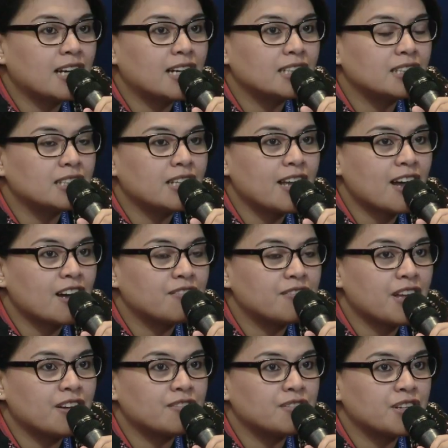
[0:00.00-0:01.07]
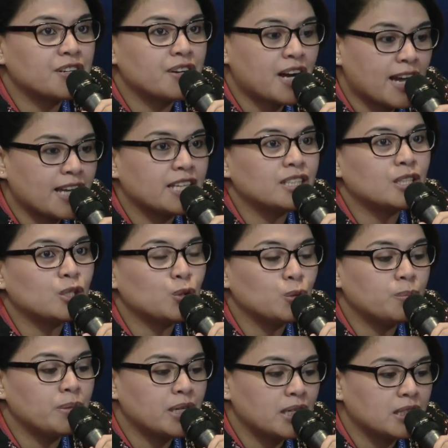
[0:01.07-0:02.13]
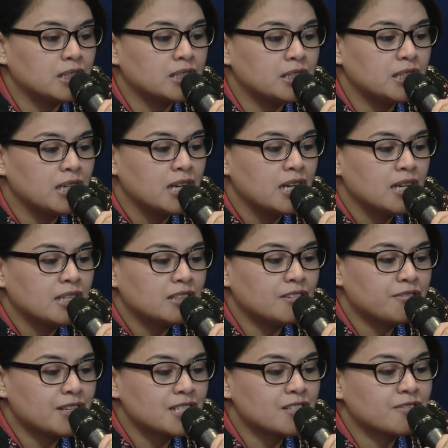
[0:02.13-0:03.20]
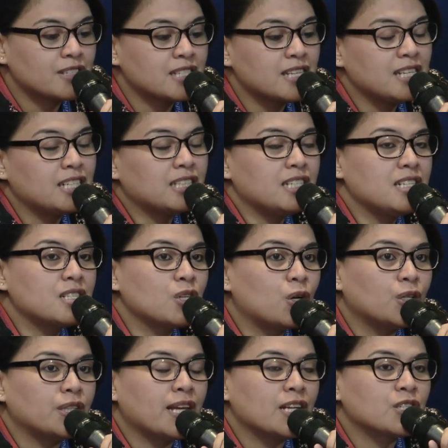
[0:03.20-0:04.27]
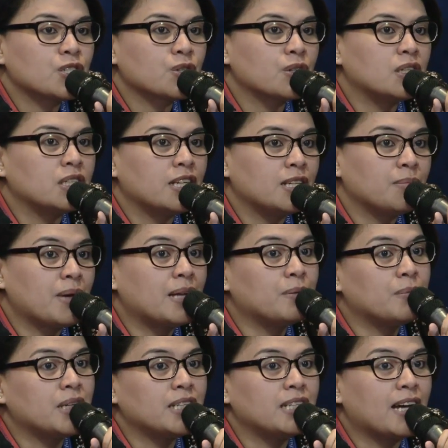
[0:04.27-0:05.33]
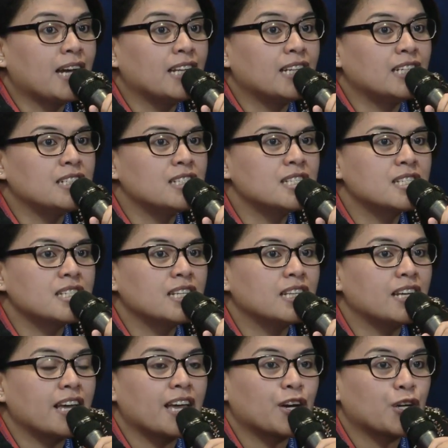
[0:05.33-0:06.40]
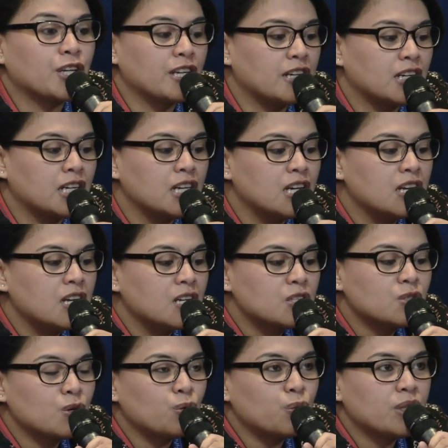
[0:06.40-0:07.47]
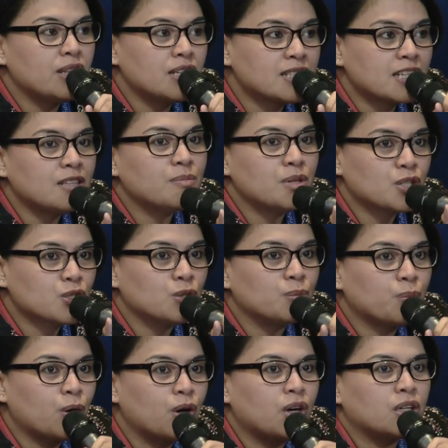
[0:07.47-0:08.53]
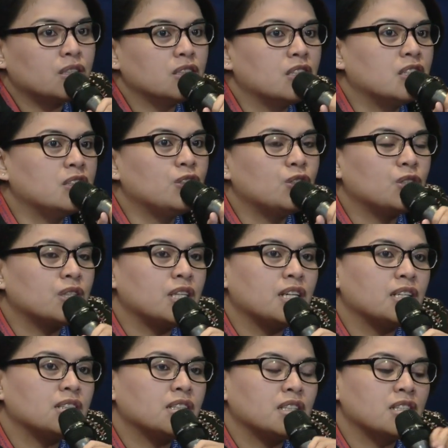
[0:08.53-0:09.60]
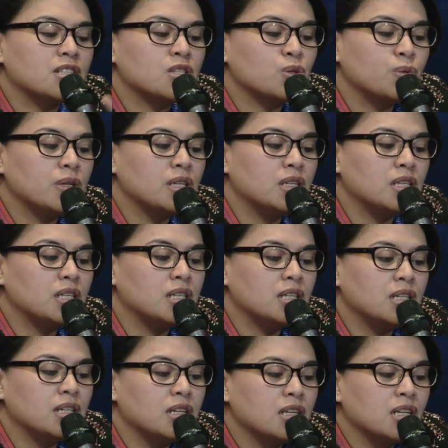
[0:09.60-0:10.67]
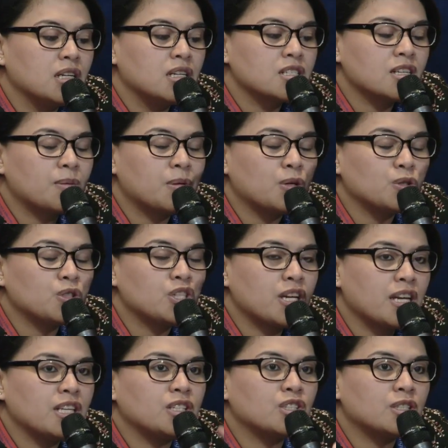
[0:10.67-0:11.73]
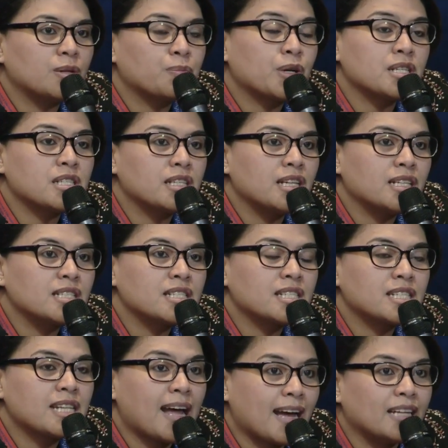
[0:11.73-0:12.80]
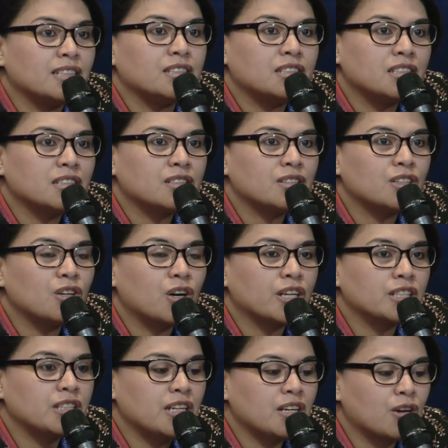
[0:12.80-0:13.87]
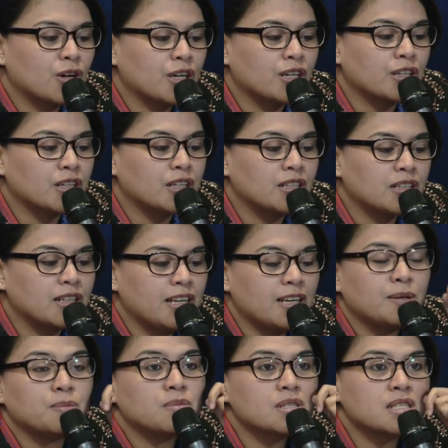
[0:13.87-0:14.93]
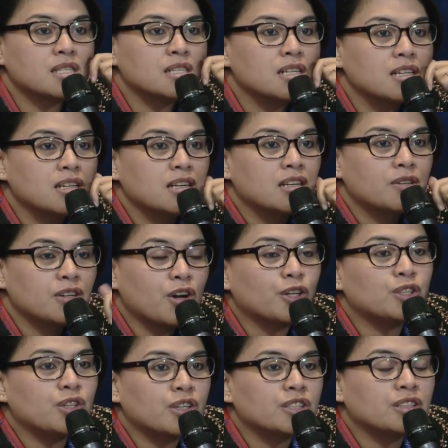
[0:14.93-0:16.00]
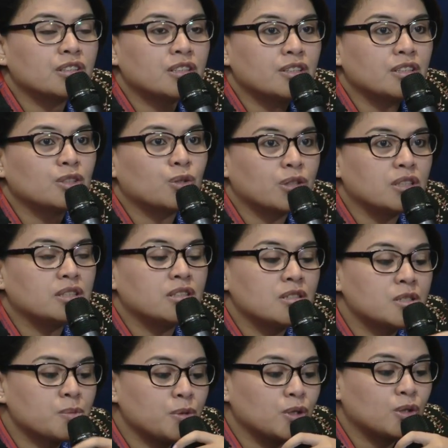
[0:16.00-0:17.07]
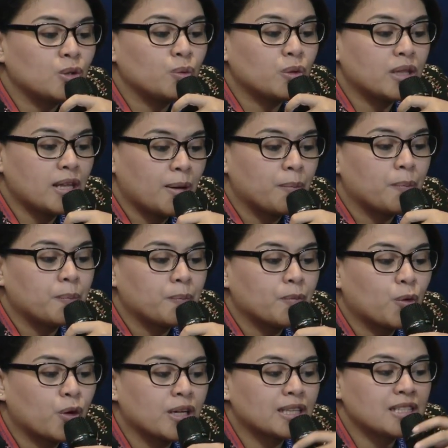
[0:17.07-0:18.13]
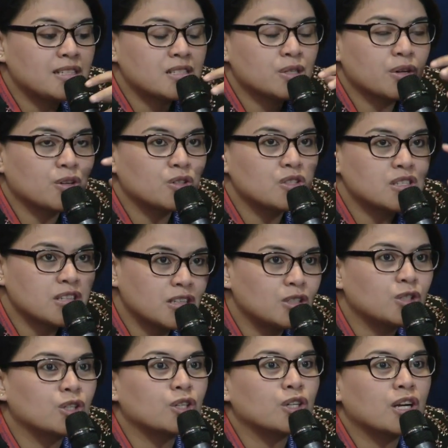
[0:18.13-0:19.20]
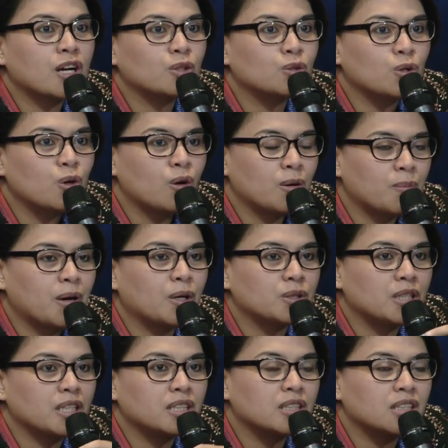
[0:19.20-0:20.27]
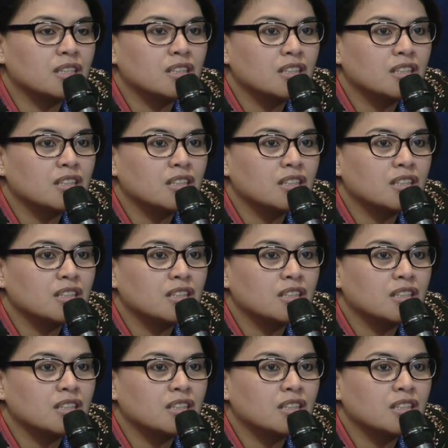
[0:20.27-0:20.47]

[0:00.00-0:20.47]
that they have every right to build defense facilities on natural and man-made islands in the area. So with this admission, po, do you think this will somehow change the president's stand regarding our claims, regarding our territorial dispute with them, or at least reconsider how to go about it?